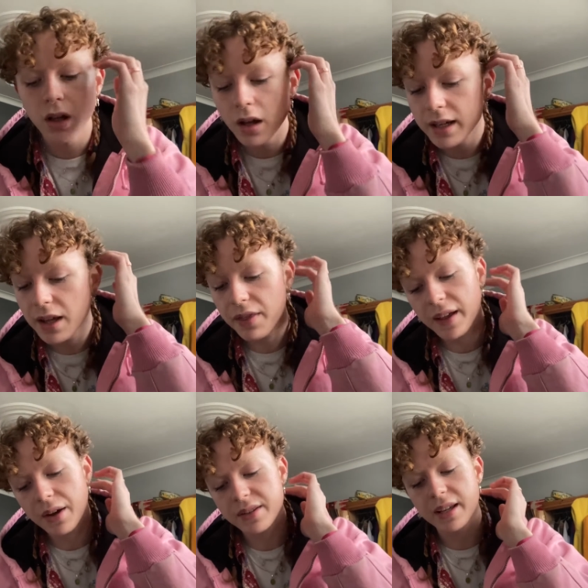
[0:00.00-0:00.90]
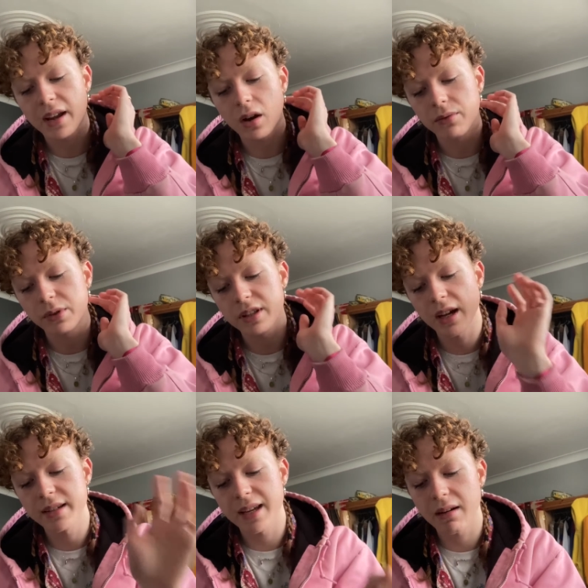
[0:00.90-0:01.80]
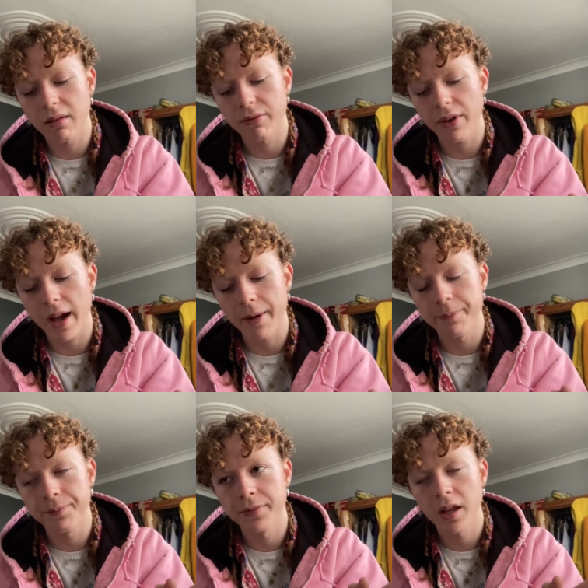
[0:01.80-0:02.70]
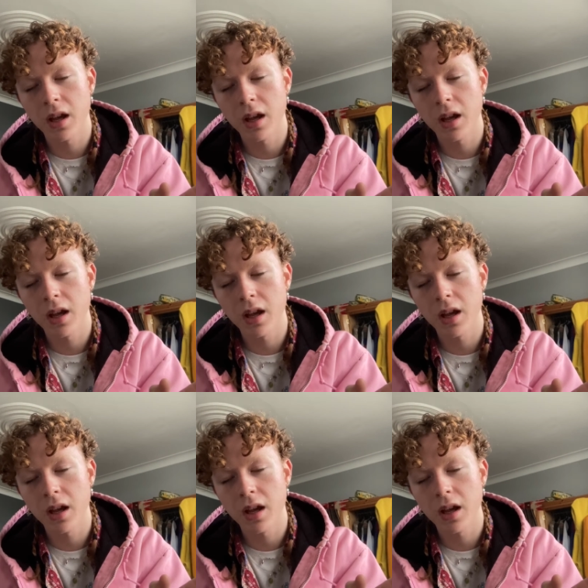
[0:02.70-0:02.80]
Another thing I was thinking of was the idea of um,